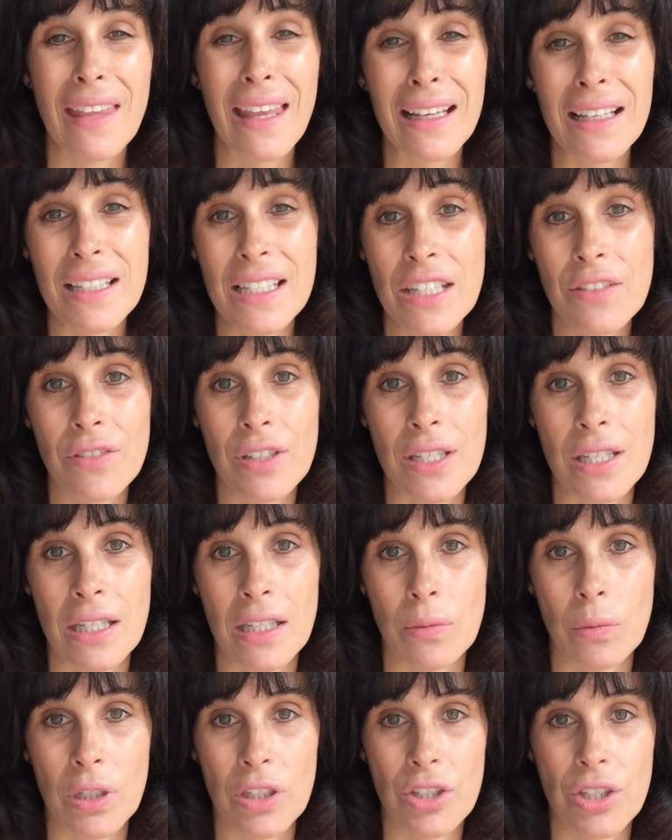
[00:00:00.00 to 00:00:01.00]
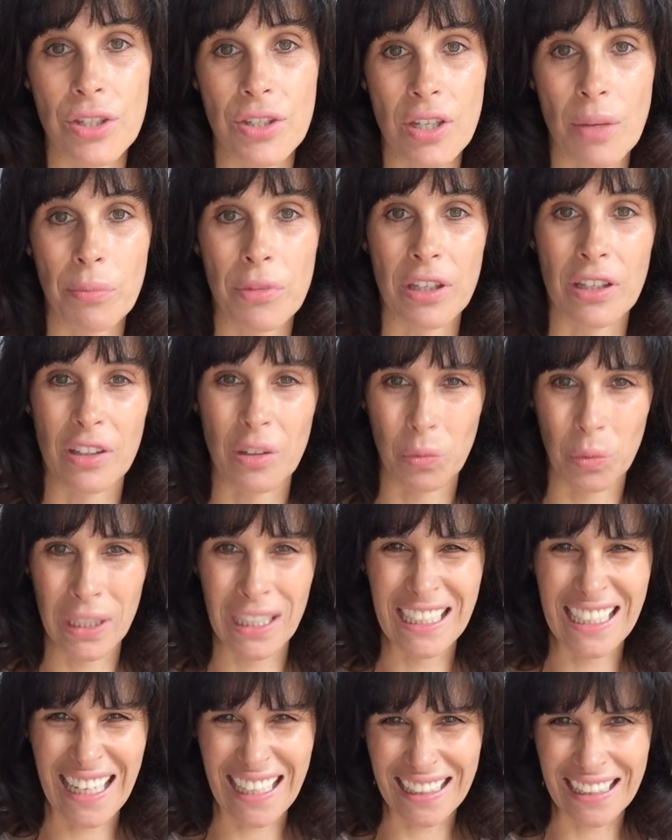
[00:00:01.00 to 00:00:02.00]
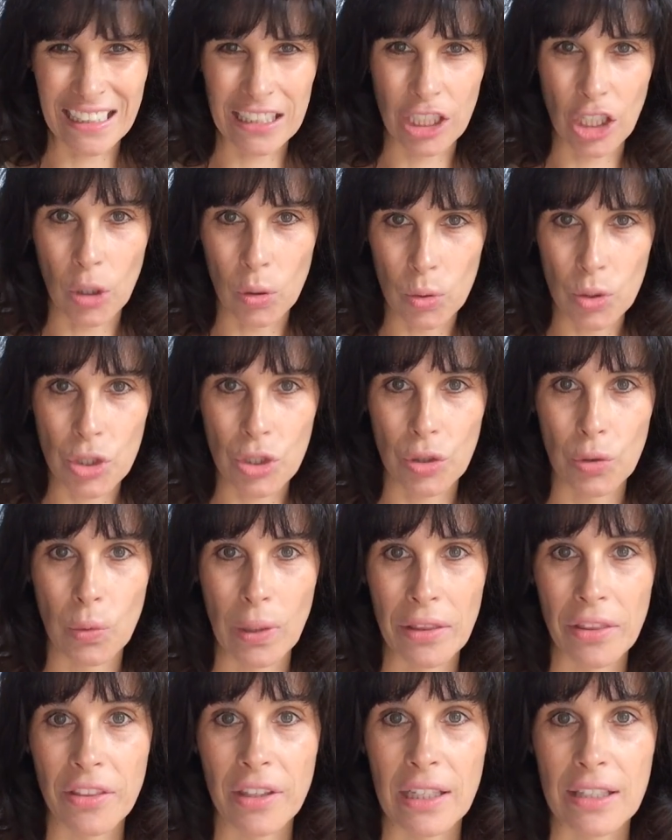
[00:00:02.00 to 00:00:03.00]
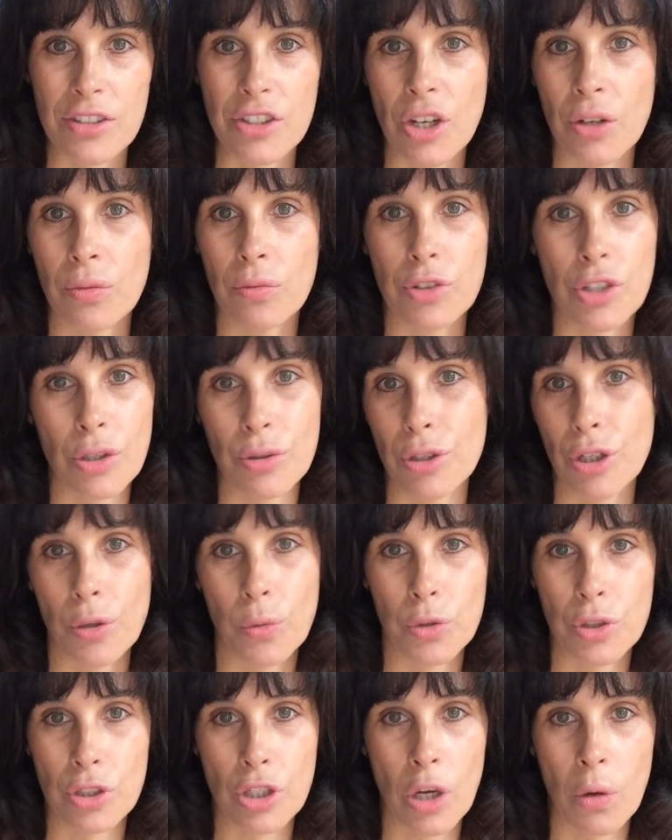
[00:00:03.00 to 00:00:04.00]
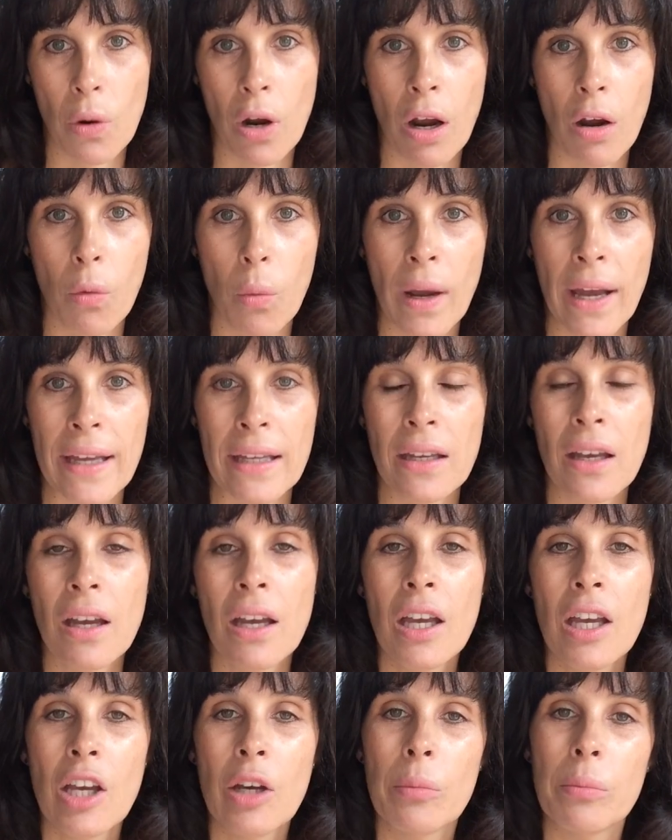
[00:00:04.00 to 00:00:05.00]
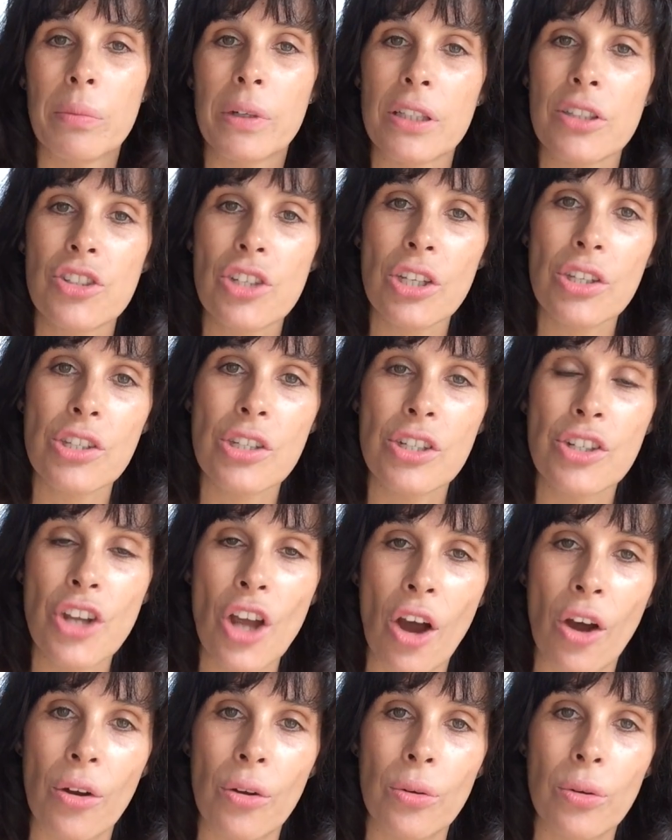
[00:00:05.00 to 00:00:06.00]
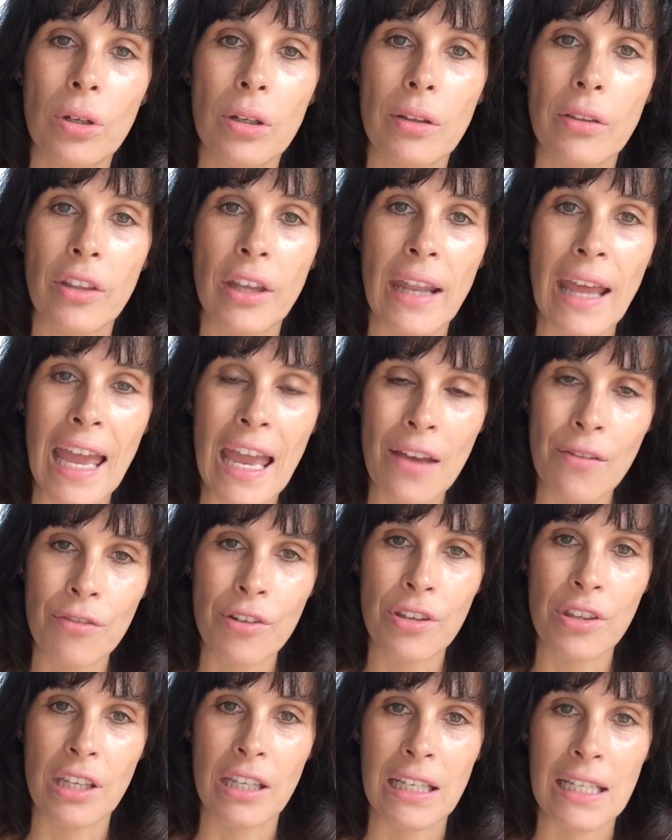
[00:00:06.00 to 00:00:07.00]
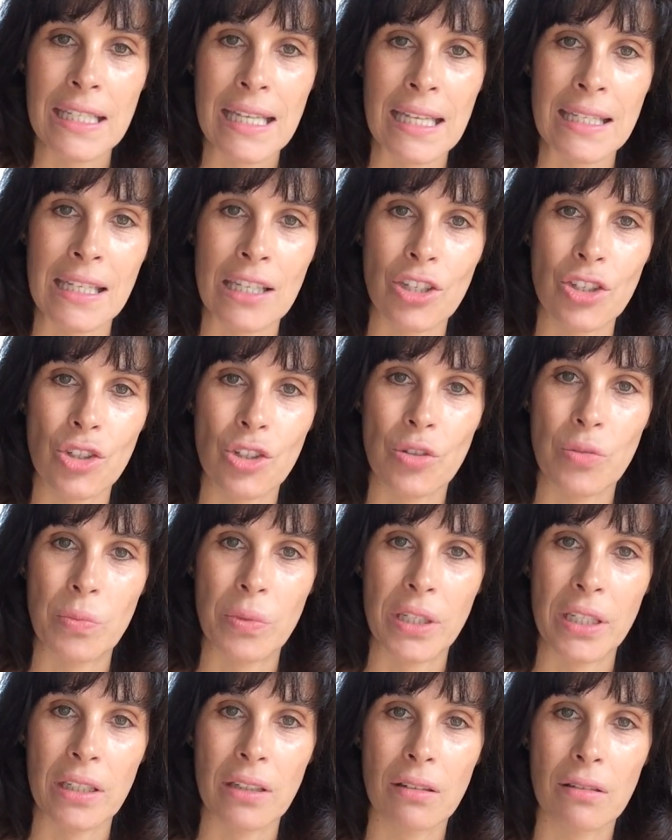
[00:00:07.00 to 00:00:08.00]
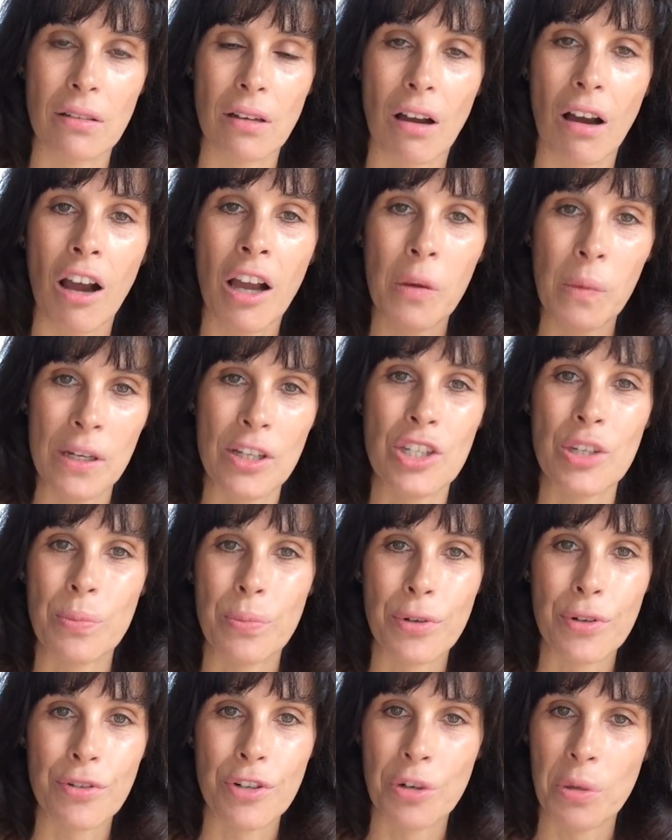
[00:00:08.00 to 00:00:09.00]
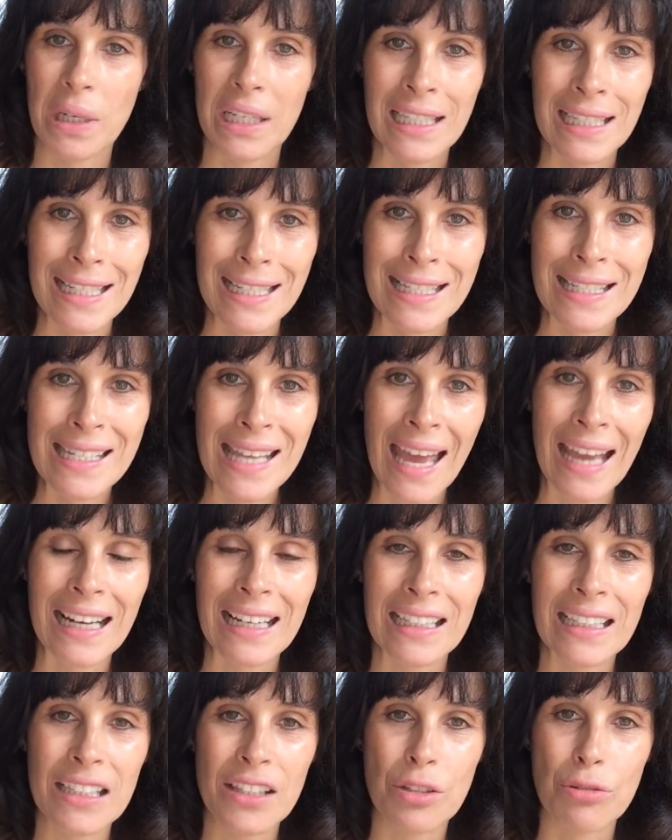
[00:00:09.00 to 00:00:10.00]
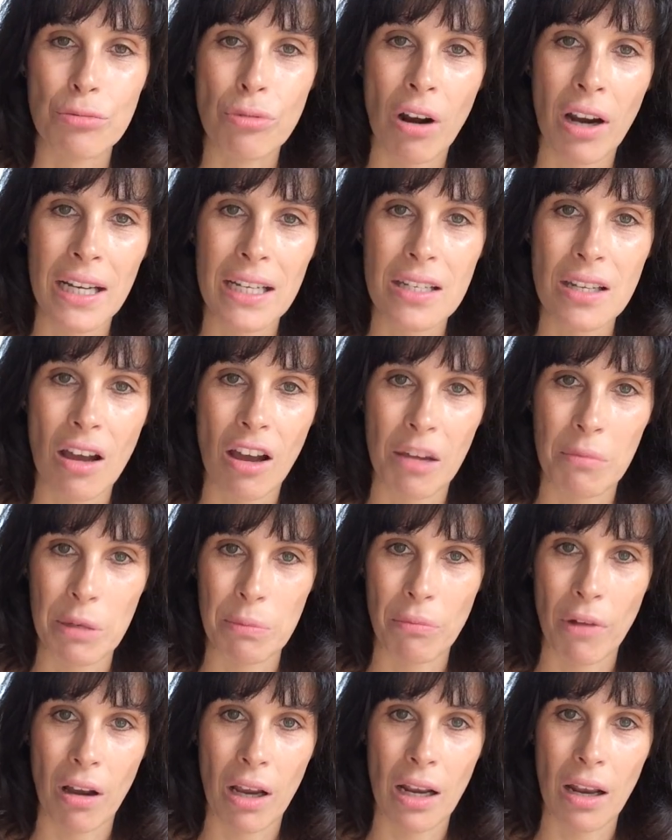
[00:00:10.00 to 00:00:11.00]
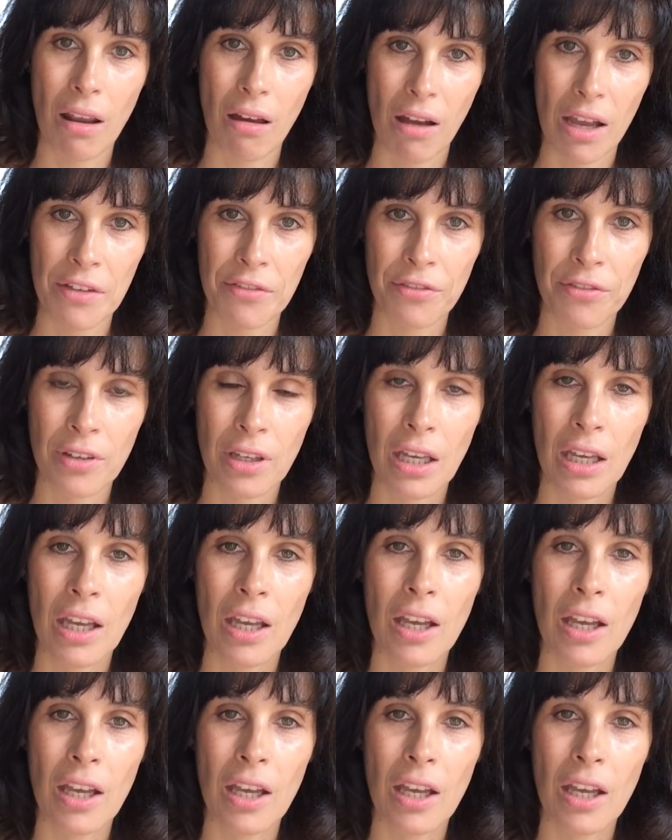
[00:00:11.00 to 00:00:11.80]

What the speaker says: negativity, which is something that we innately go to when things don't go our way. But just know that everything is as it should be. I went to Peru at exactly the right time in my life